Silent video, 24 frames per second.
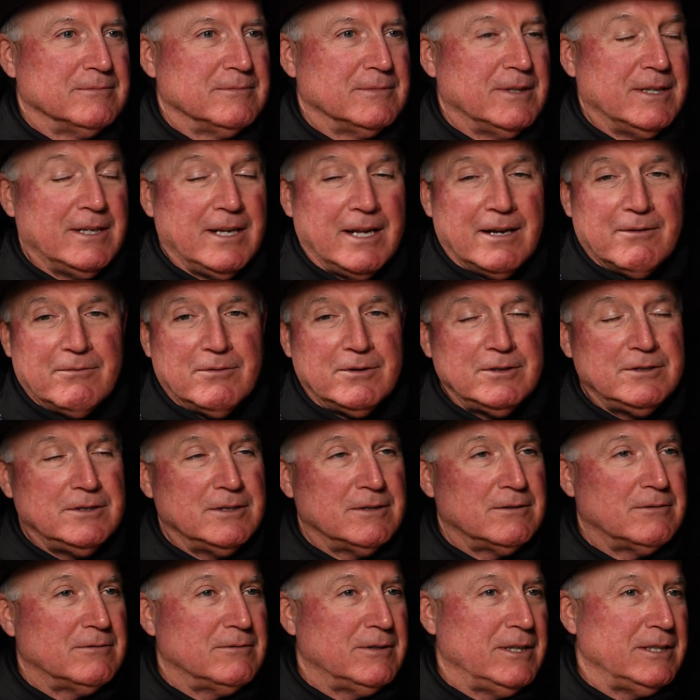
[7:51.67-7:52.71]
And every
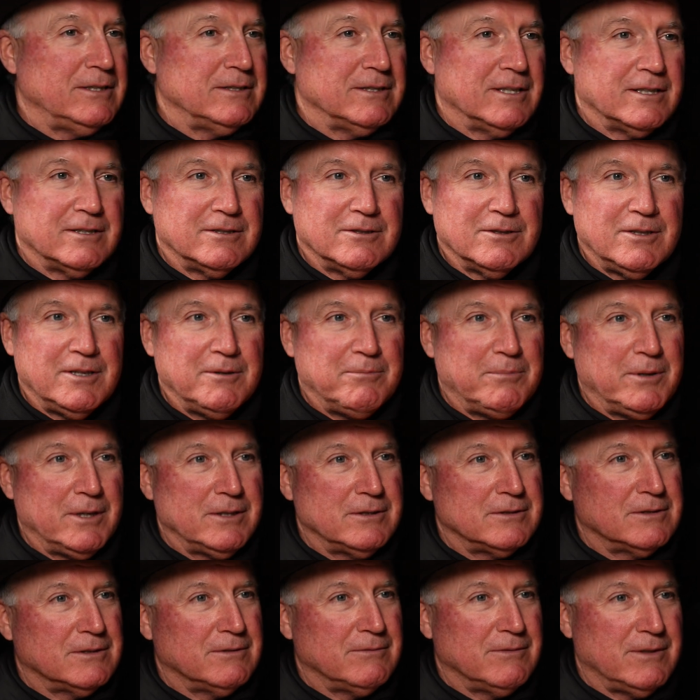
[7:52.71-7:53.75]
generation, I can show you
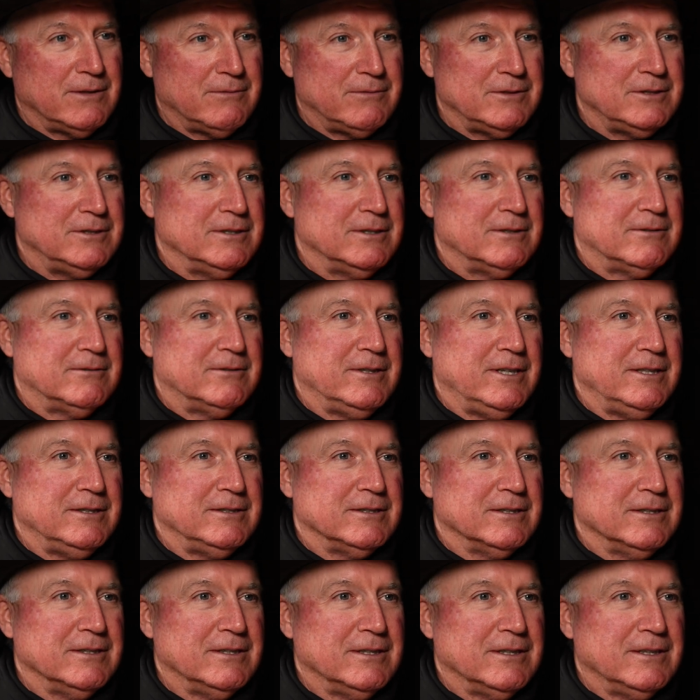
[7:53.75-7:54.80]
pictures of every
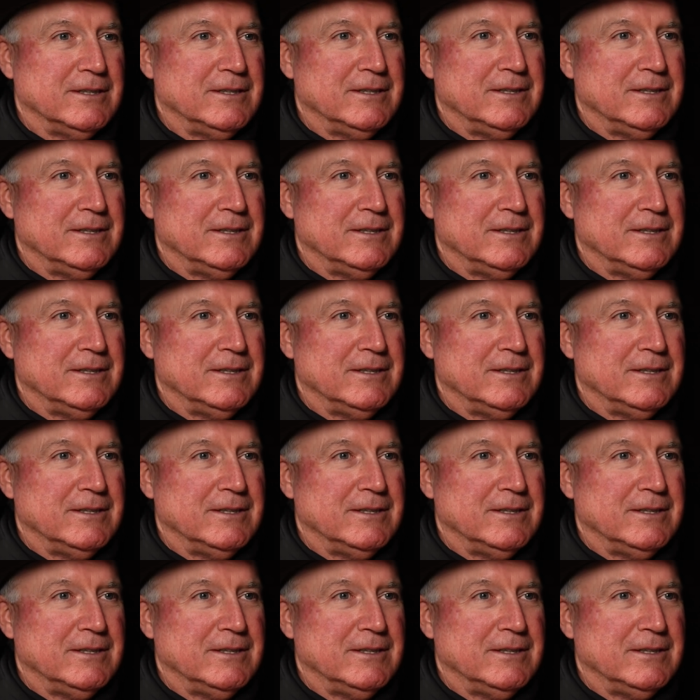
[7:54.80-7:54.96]
generation.